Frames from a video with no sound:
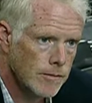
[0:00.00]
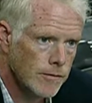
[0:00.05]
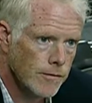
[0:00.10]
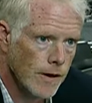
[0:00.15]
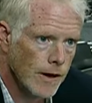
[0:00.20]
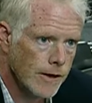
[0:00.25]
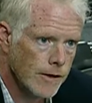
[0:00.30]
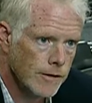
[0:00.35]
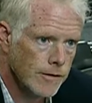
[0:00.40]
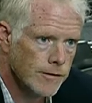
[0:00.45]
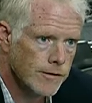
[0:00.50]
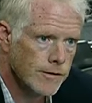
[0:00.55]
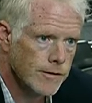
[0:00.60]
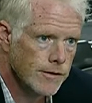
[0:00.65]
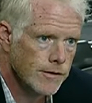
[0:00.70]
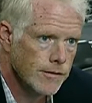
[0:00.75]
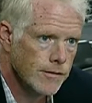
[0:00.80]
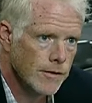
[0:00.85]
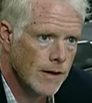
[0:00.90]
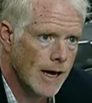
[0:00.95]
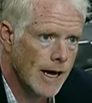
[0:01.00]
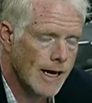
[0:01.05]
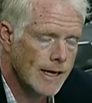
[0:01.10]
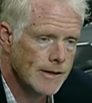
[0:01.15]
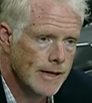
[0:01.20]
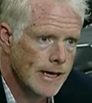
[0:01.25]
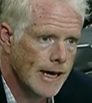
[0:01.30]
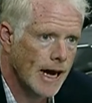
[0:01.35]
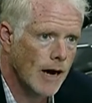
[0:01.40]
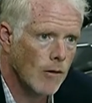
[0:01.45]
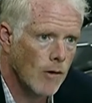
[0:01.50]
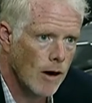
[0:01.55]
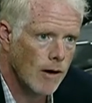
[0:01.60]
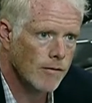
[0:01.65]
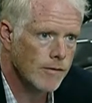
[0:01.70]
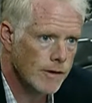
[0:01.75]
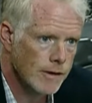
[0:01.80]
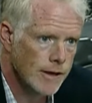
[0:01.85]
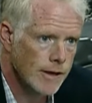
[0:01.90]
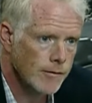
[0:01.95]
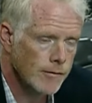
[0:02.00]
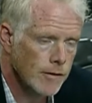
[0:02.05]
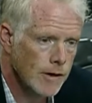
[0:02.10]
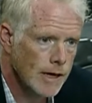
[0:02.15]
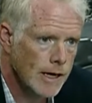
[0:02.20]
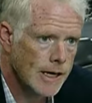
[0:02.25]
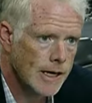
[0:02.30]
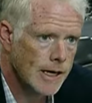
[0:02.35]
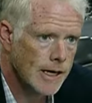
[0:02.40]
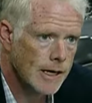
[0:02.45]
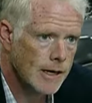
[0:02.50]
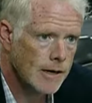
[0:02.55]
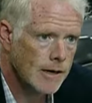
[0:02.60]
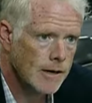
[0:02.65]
fighters flying? Like, how often are they flying?